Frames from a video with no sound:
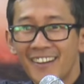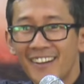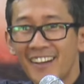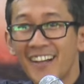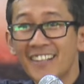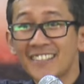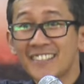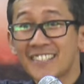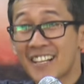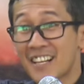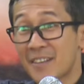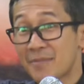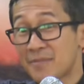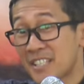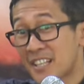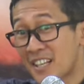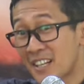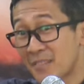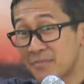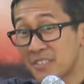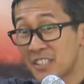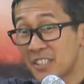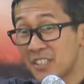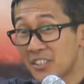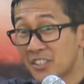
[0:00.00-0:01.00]
Ang
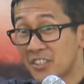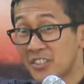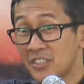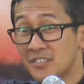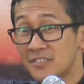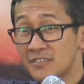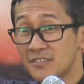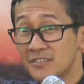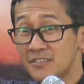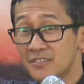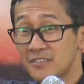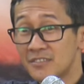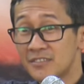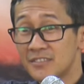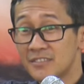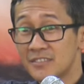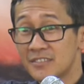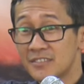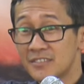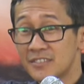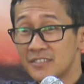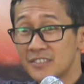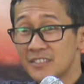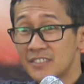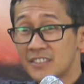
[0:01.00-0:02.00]
sarap-sarap nito.
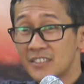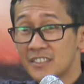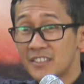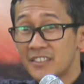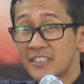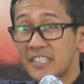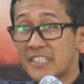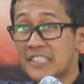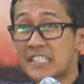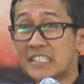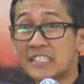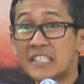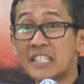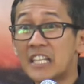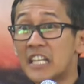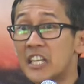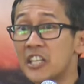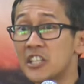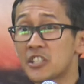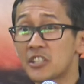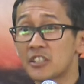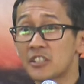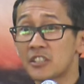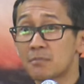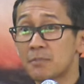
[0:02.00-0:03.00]
This is
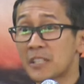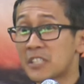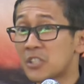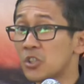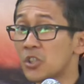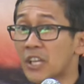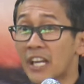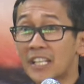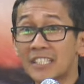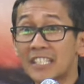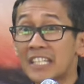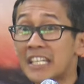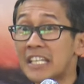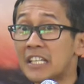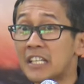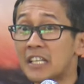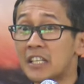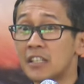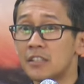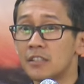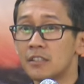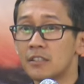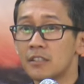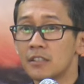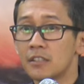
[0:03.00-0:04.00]
delicious, but you can eat
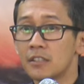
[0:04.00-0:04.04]
it.